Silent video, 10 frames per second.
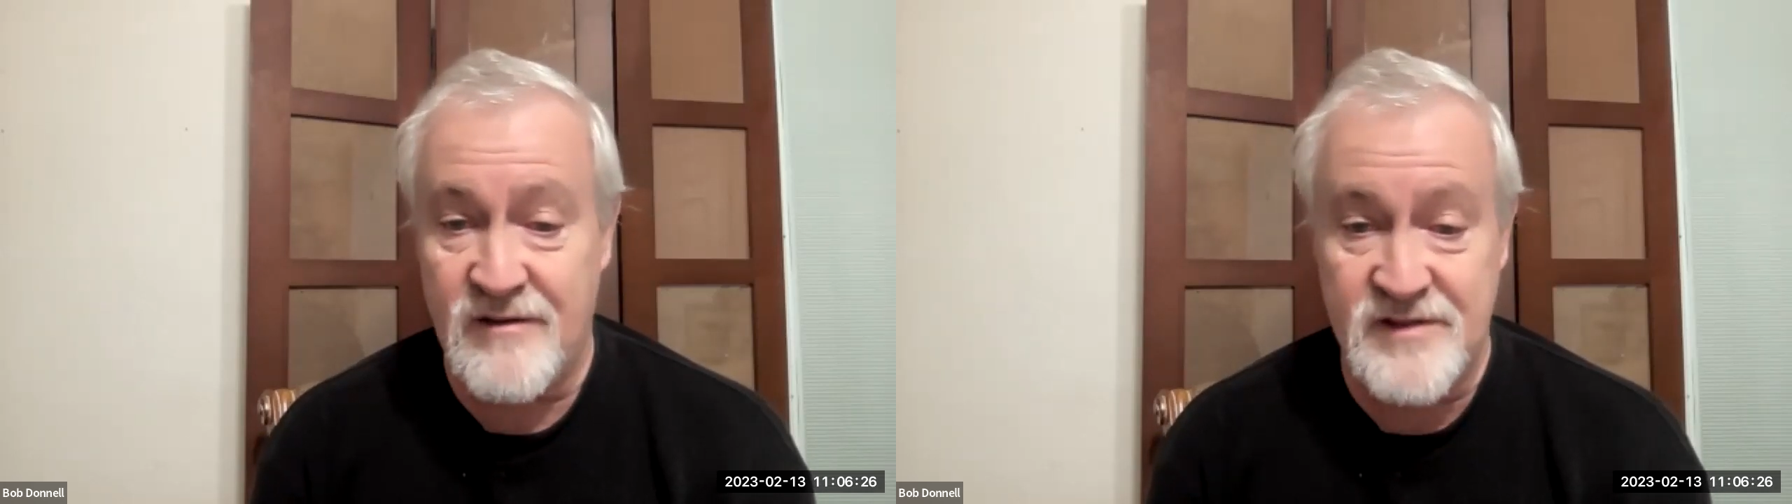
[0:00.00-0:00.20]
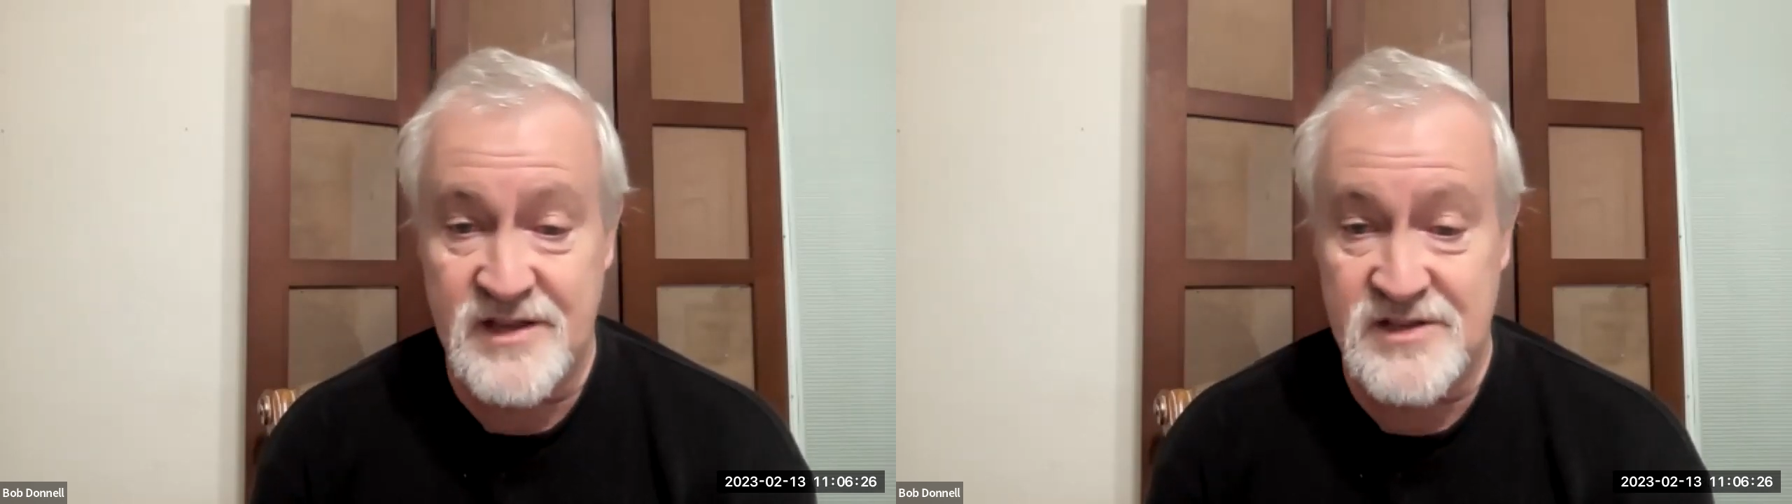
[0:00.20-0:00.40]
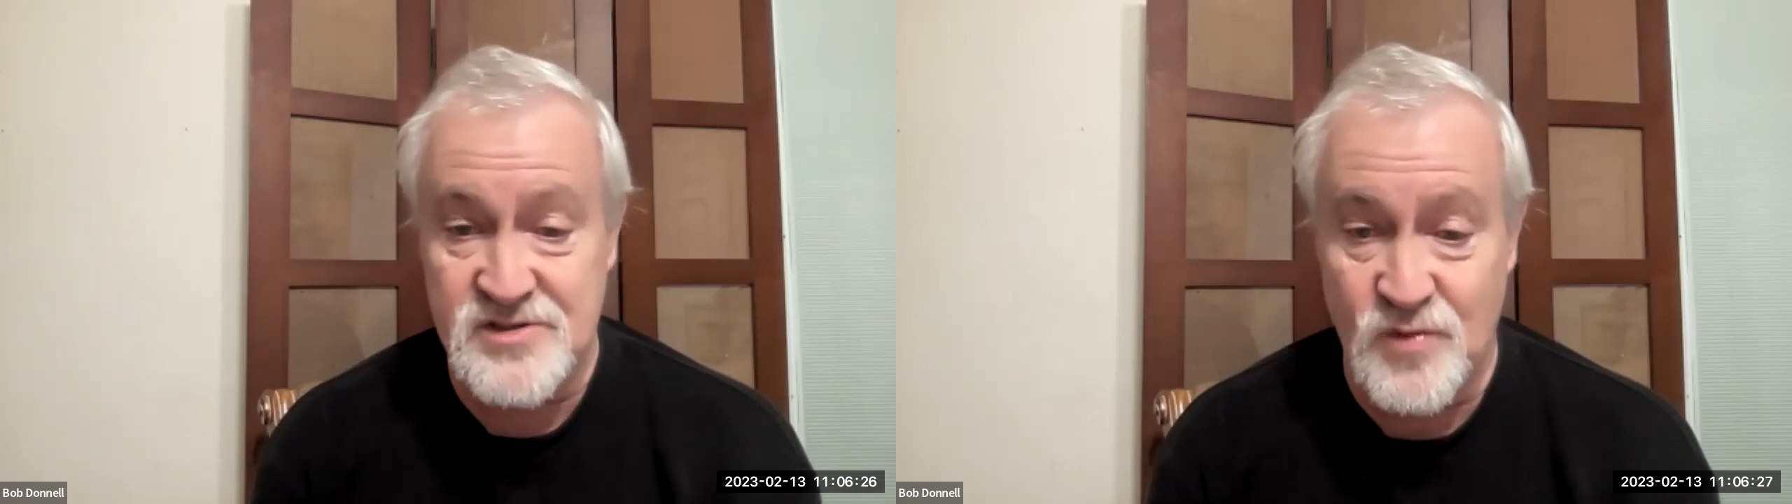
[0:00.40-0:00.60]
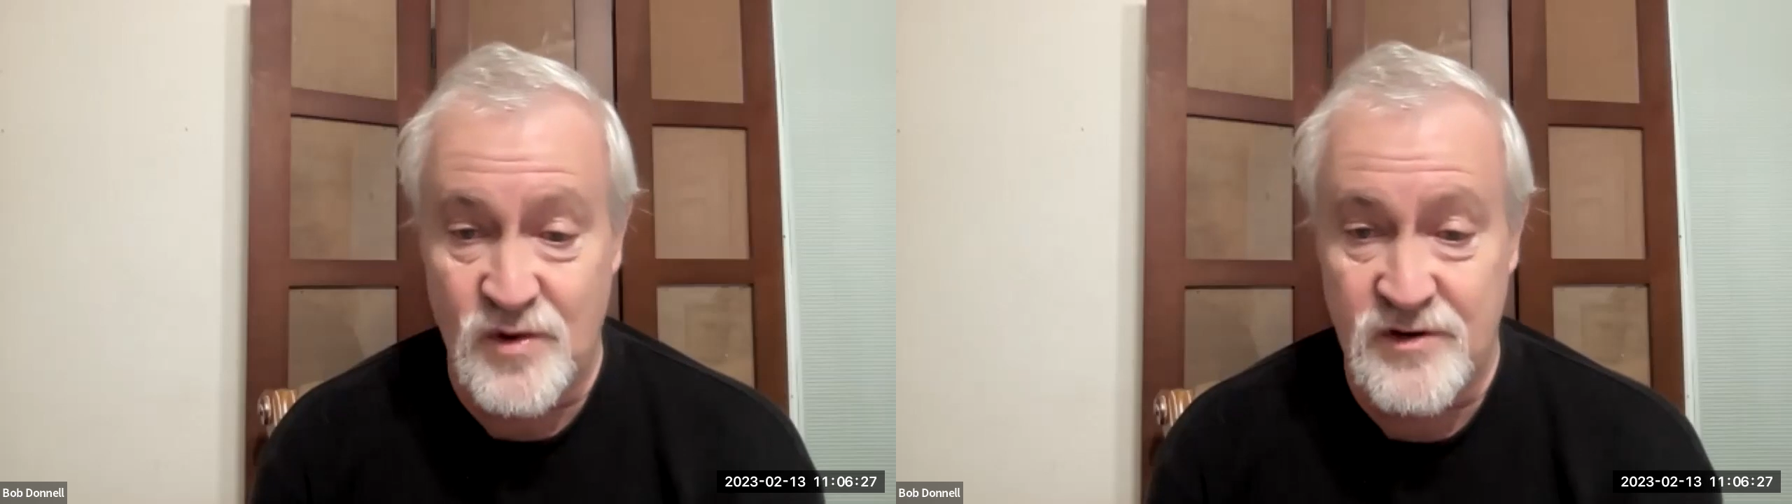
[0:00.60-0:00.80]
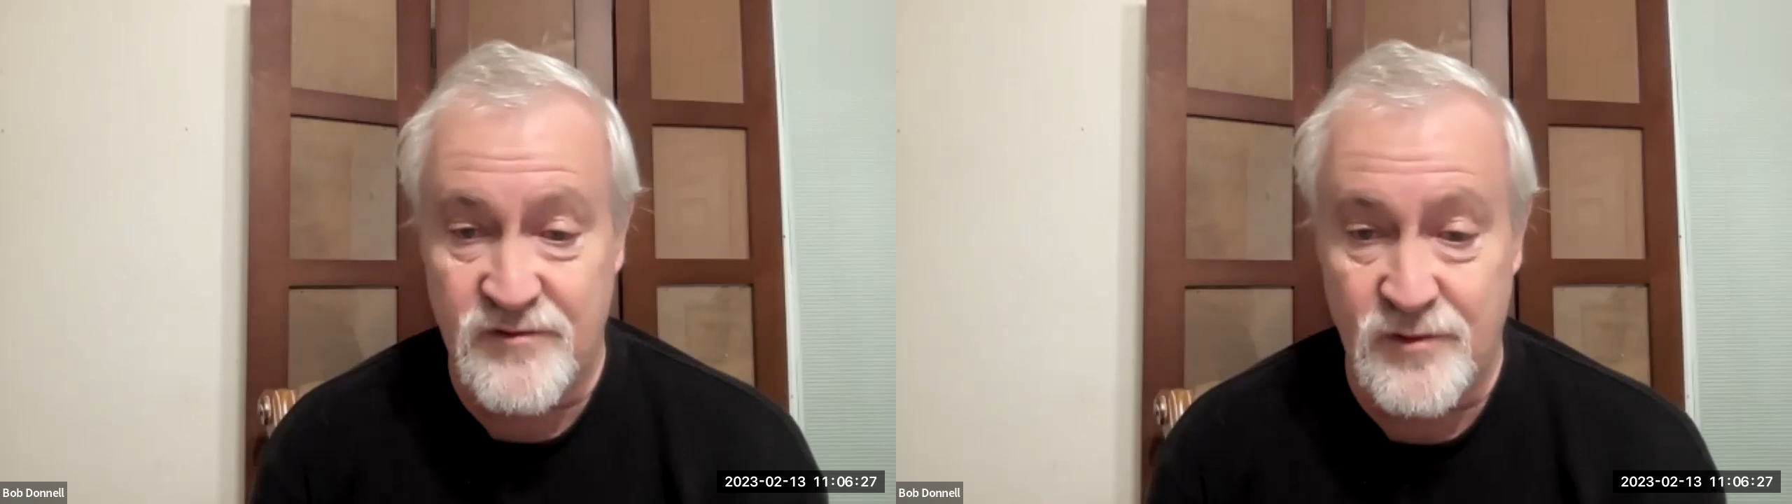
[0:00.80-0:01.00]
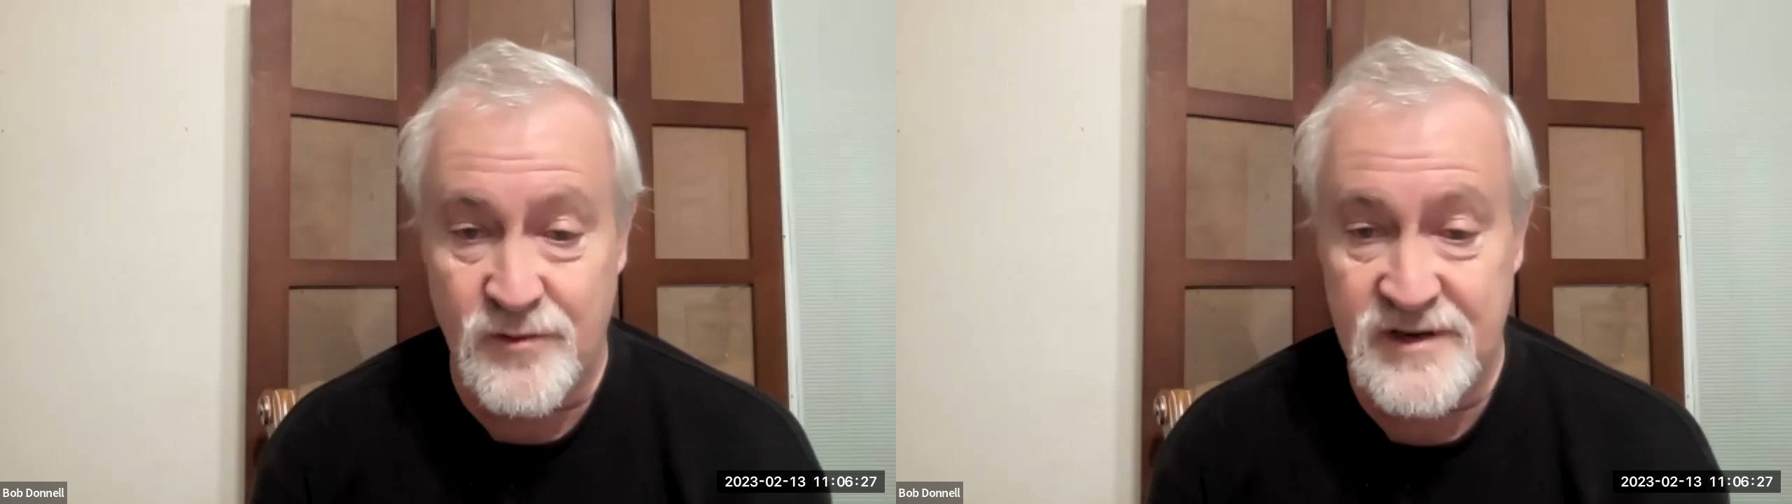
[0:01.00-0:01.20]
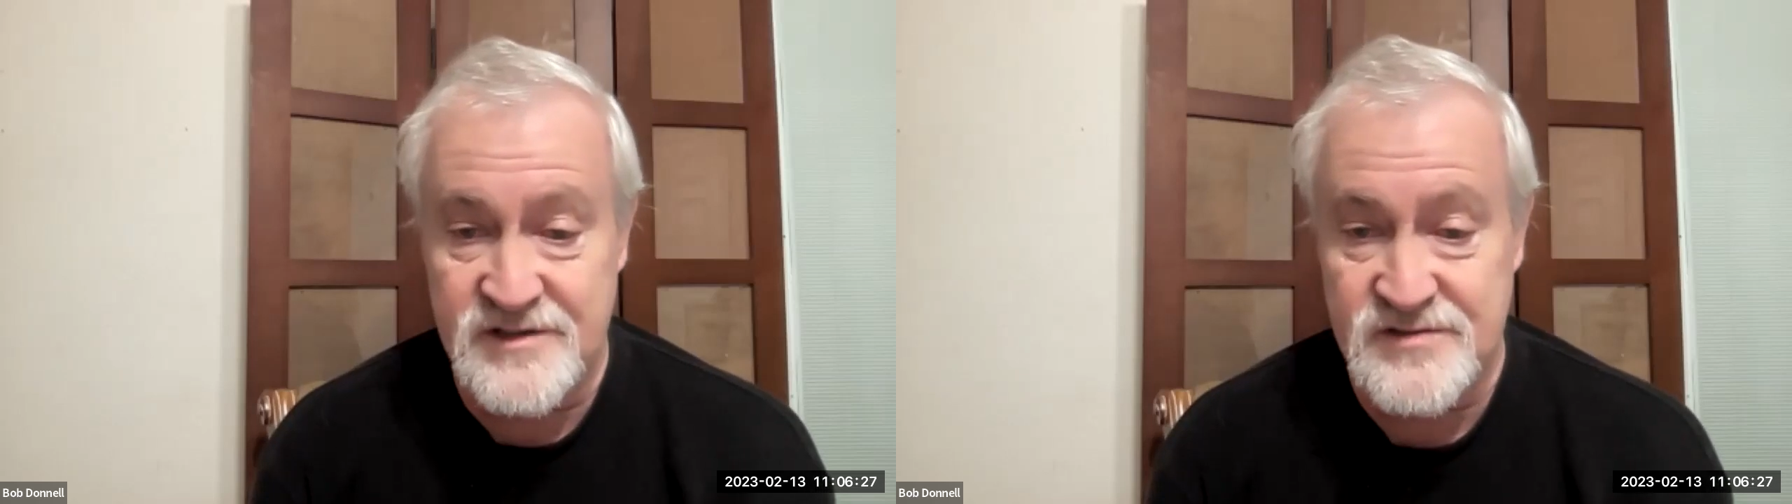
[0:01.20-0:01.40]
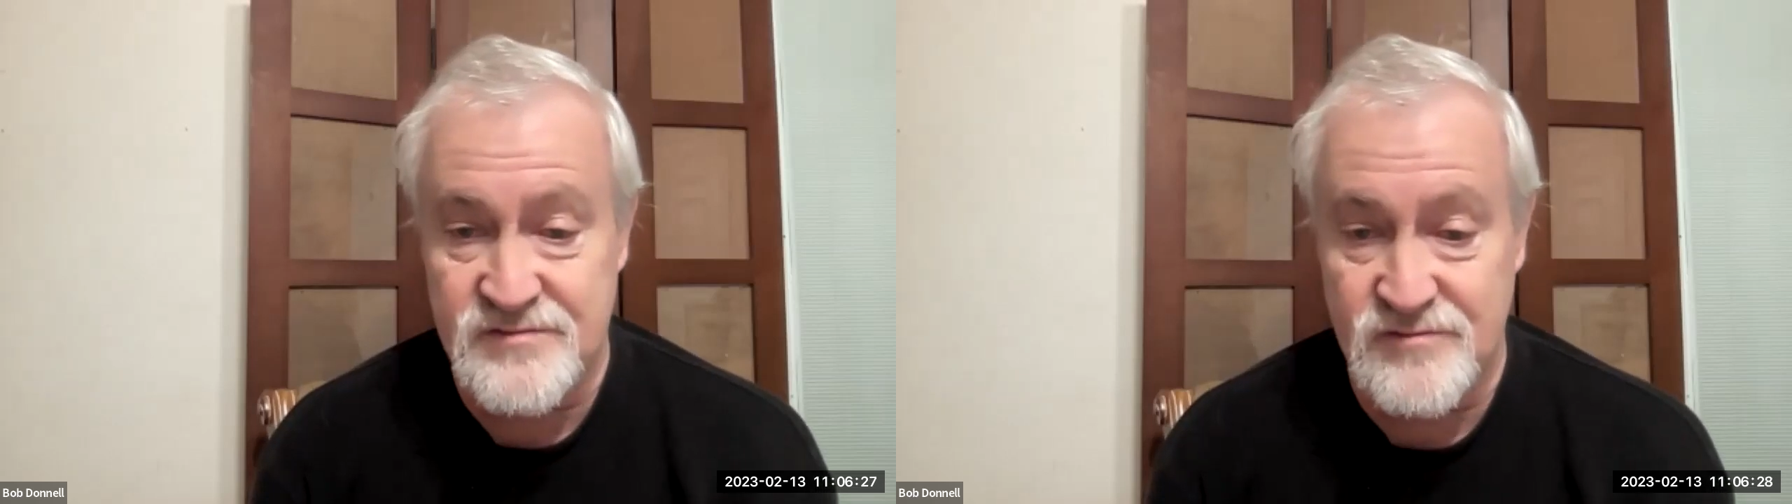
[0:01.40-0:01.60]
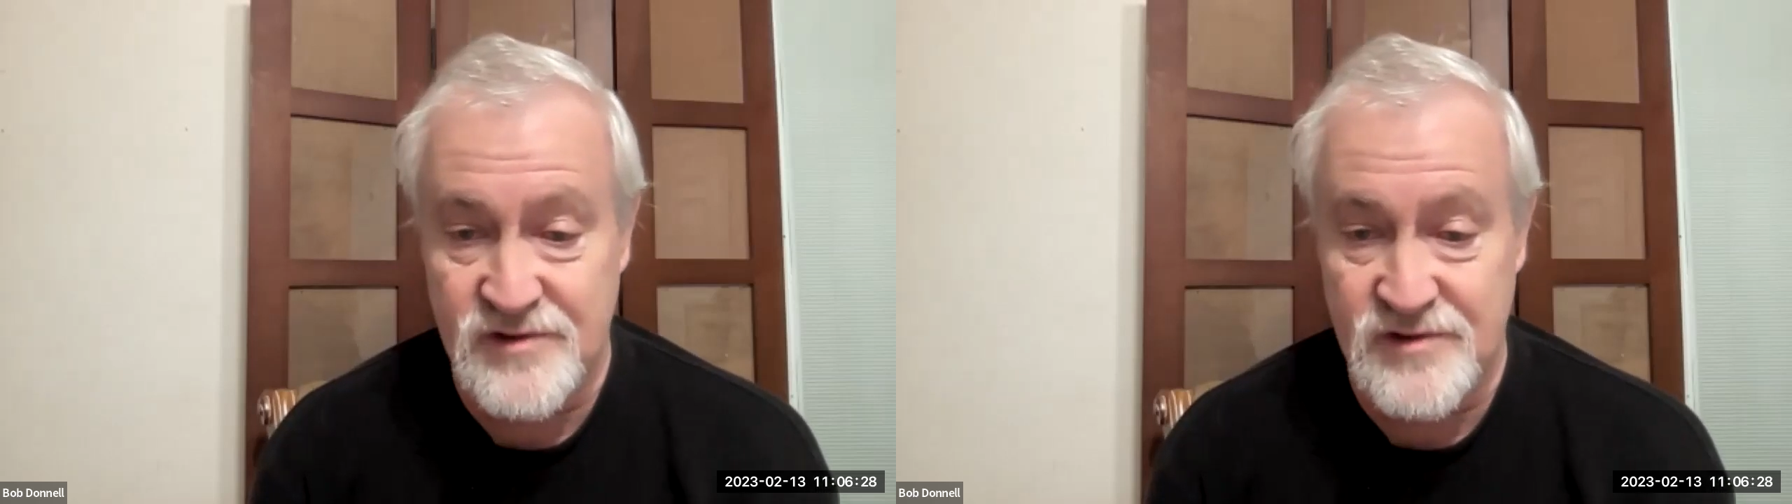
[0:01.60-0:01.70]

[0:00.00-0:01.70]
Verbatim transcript: how everything's just wonderful when it's